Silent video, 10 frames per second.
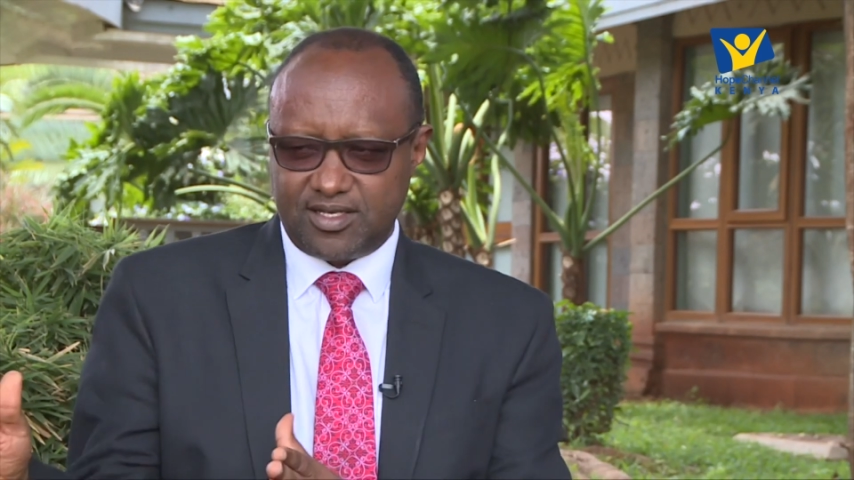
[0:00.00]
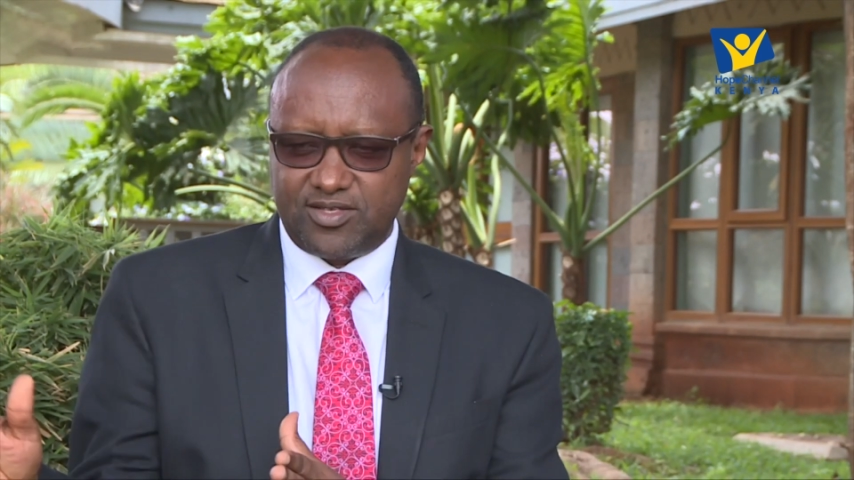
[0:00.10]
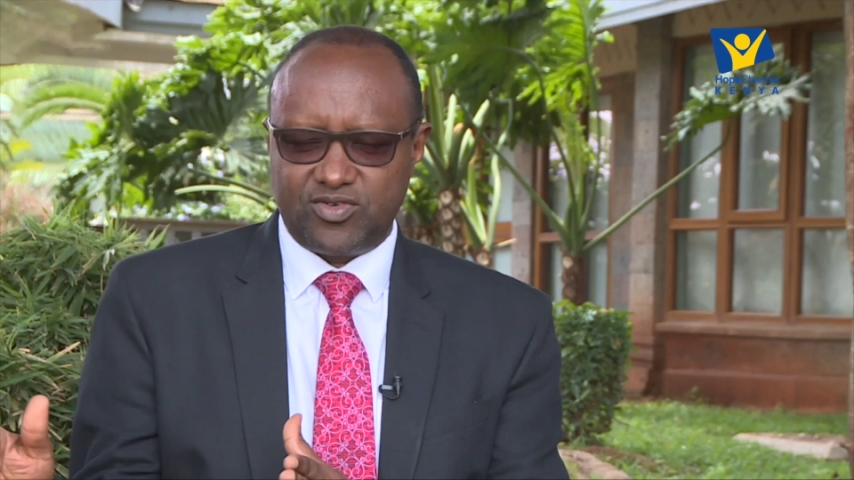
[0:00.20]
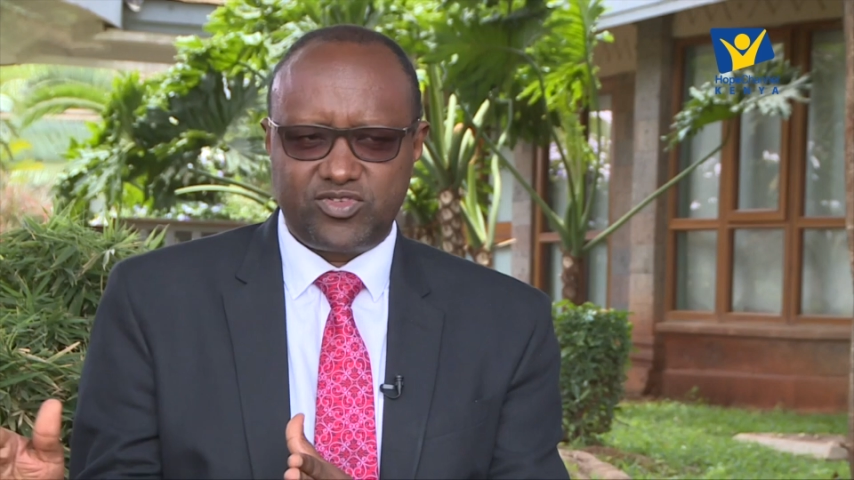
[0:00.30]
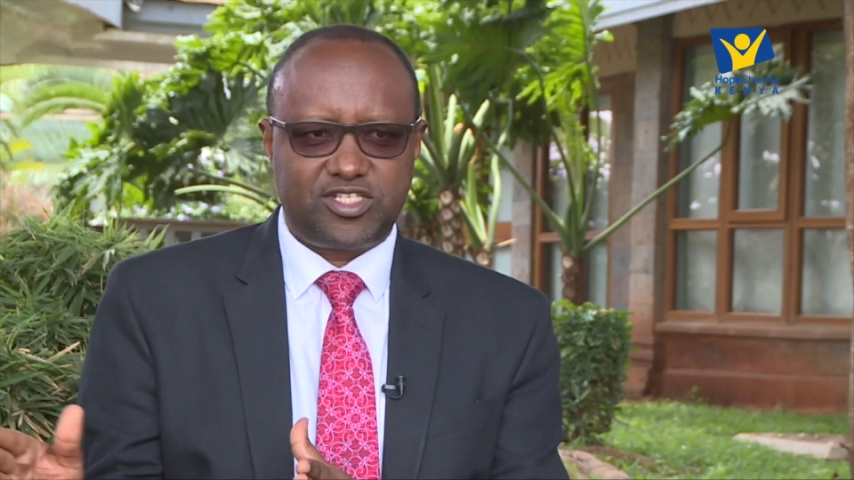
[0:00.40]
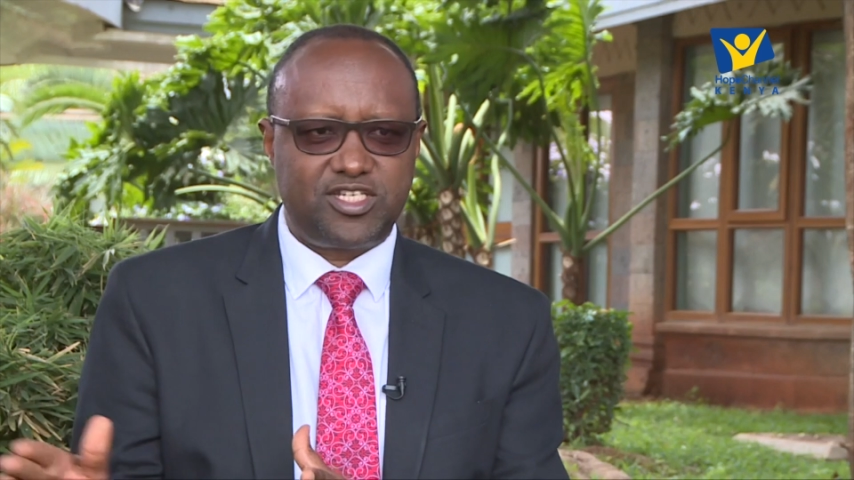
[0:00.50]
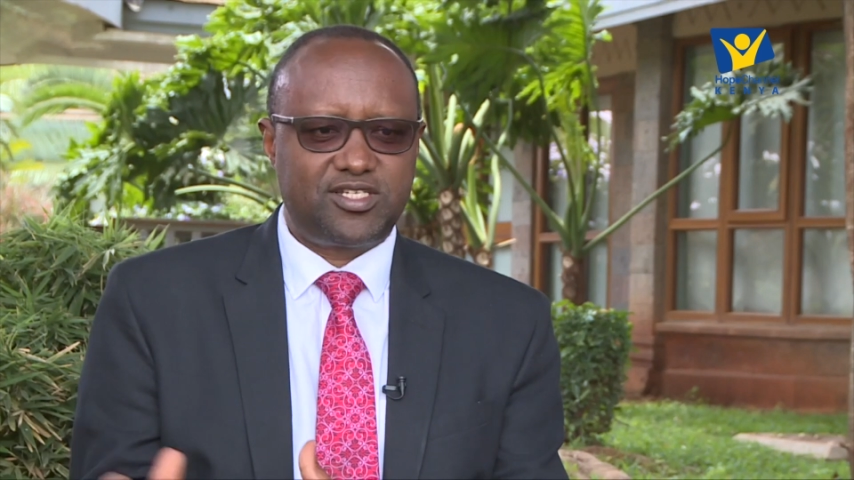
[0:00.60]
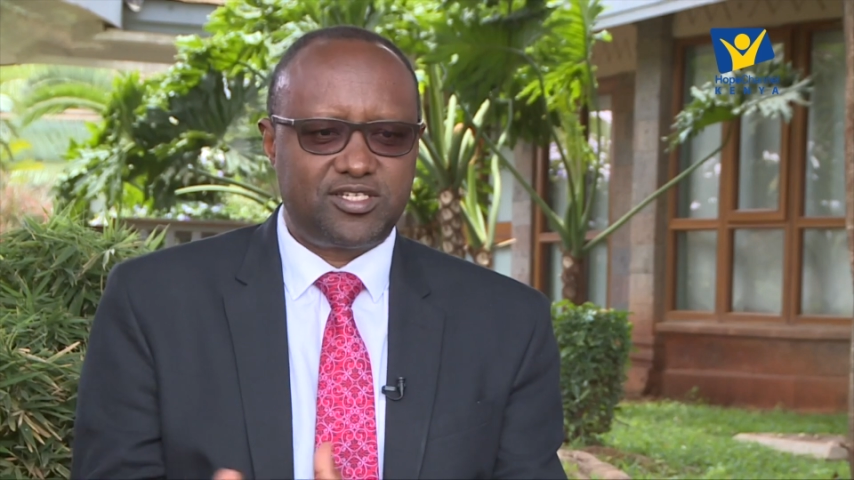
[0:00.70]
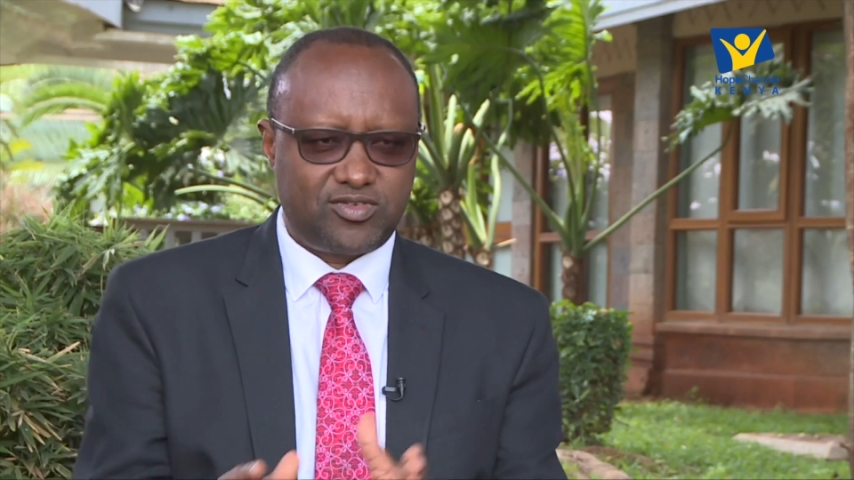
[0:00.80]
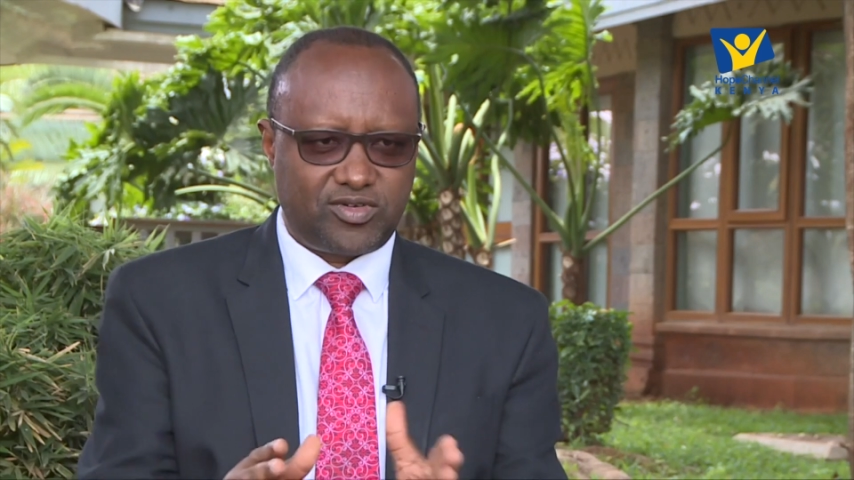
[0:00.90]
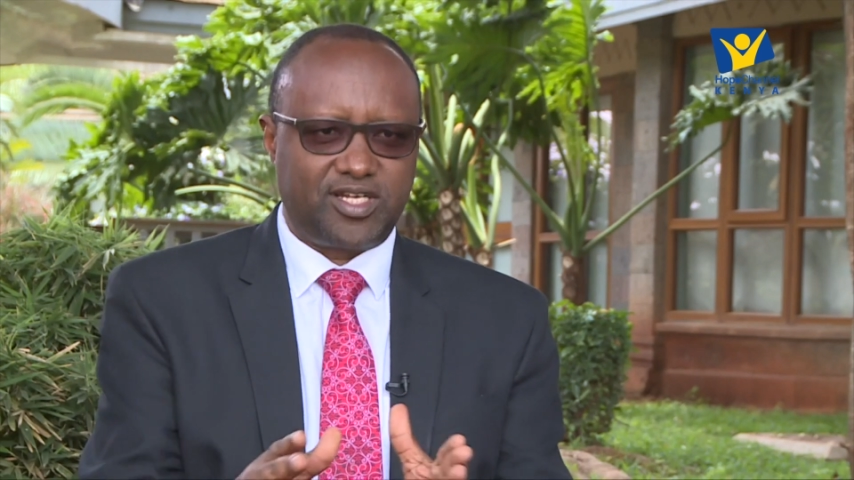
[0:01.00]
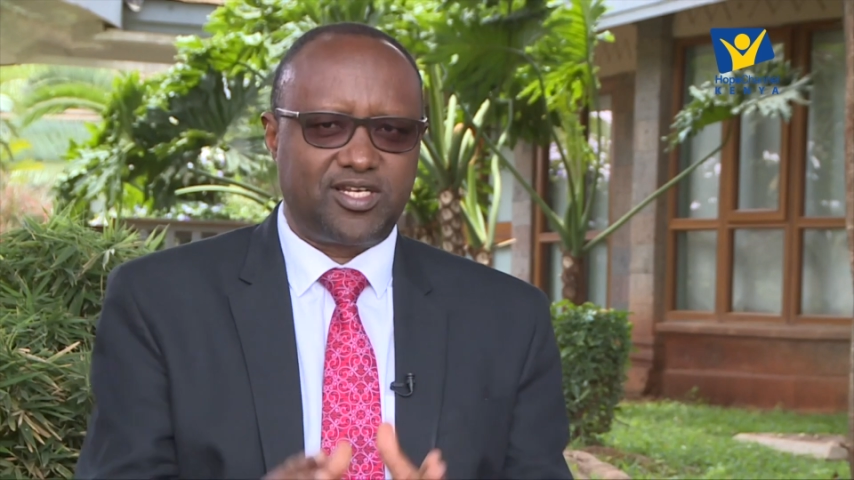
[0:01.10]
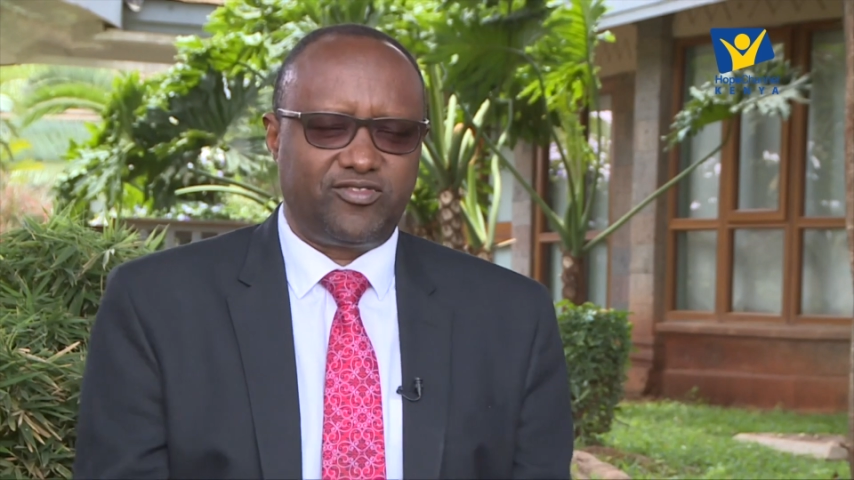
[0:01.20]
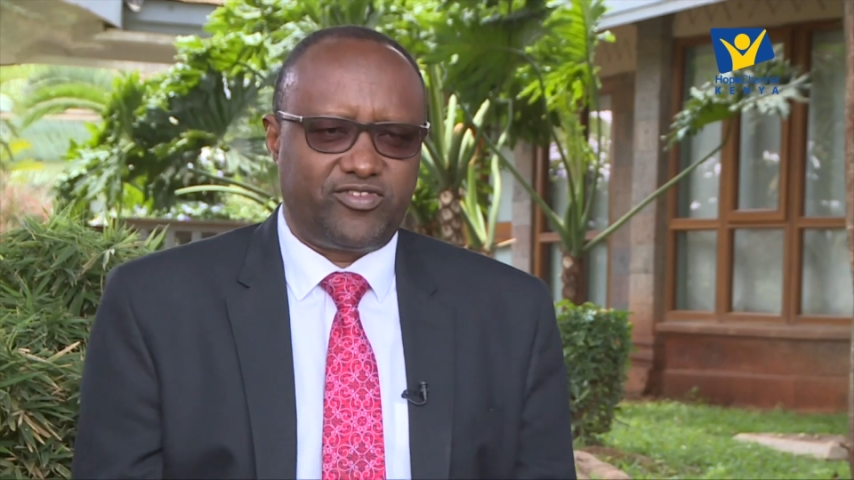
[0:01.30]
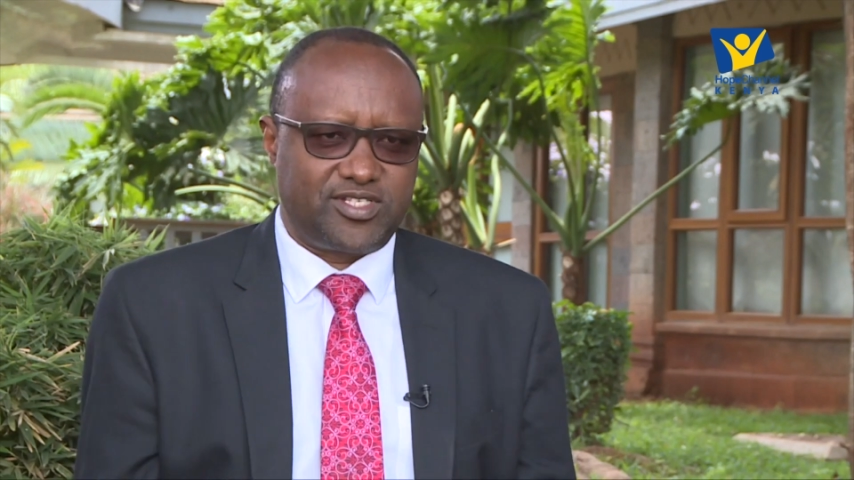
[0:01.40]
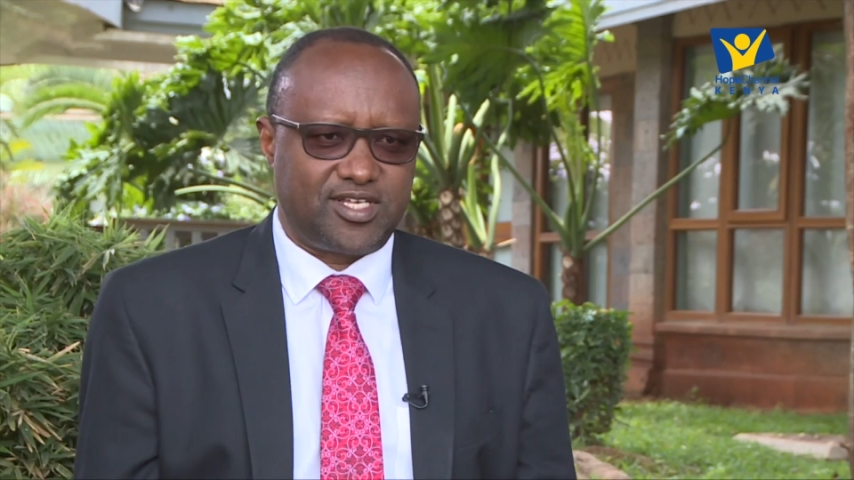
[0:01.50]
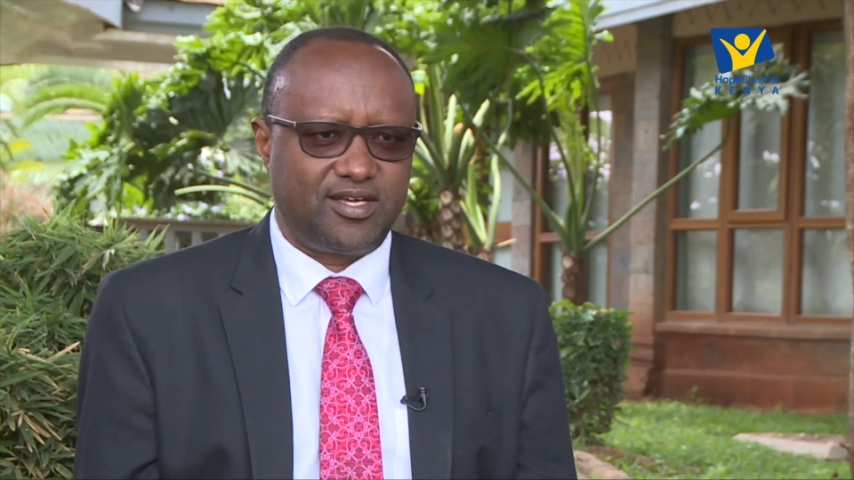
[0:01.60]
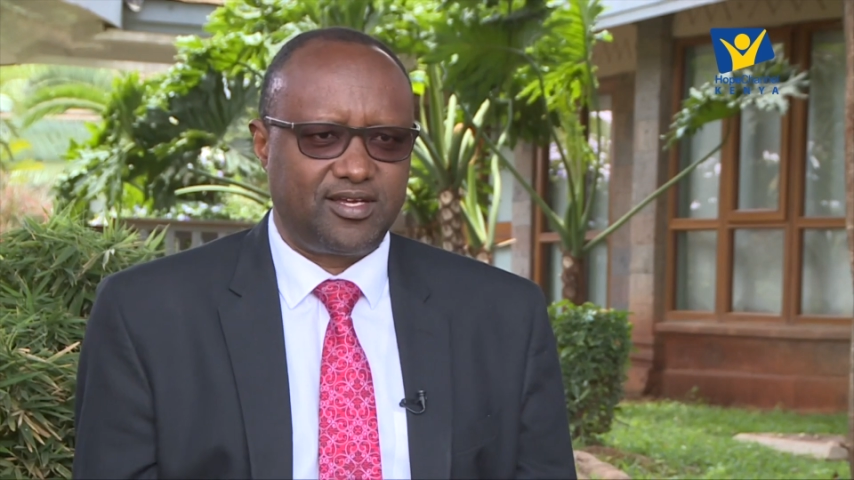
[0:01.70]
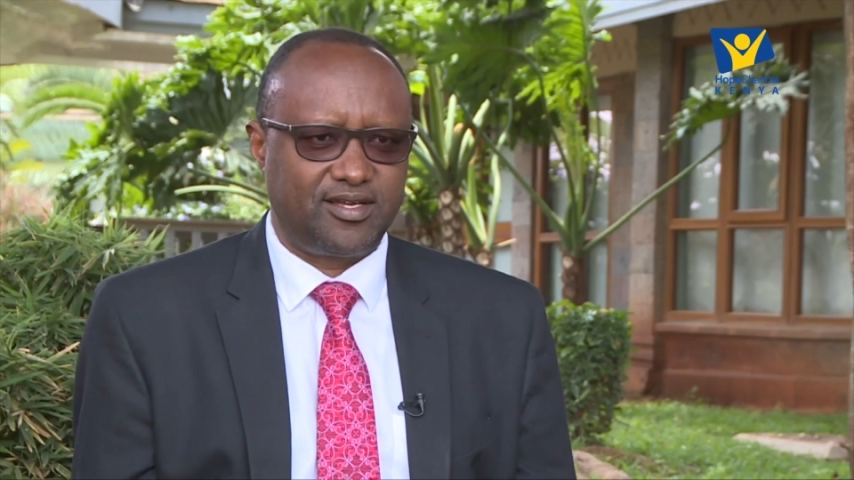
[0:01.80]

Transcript: use it to get the visa.